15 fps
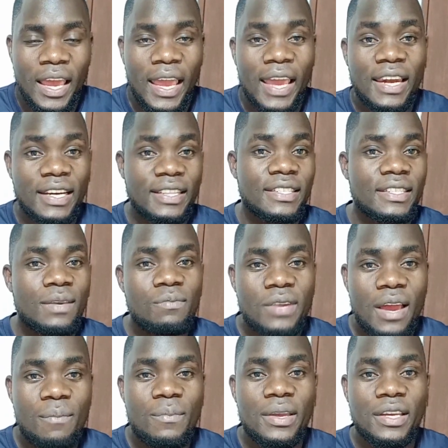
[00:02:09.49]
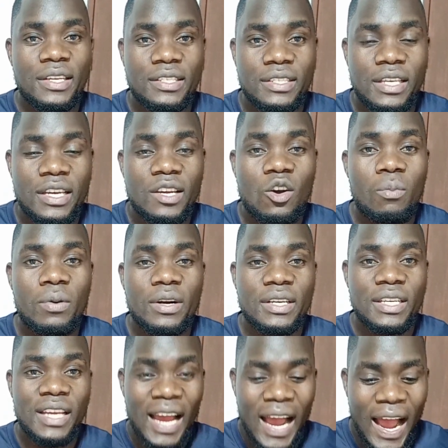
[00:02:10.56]
and at the same time it is
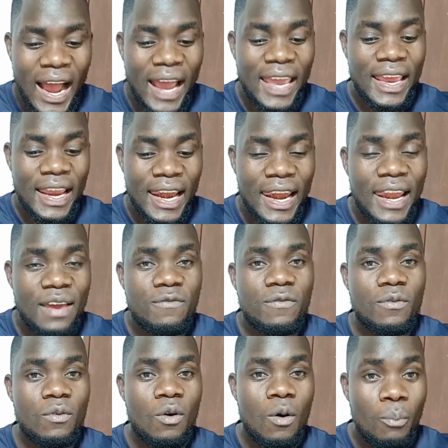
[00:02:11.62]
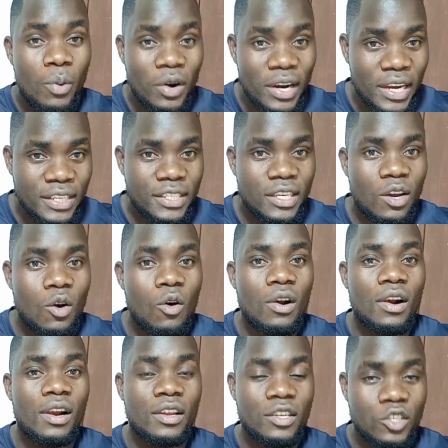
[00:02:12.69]
incorporating high-level
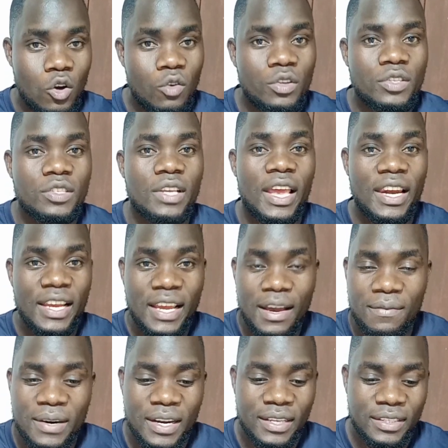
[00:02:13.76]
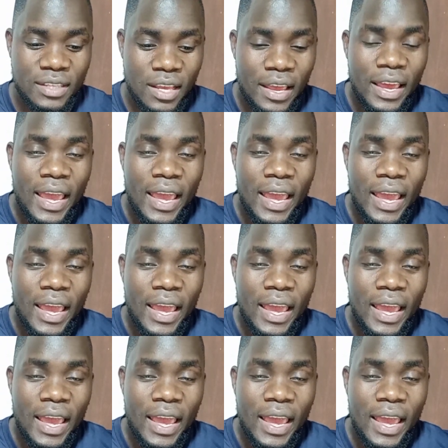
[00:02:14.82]
political talks and governance.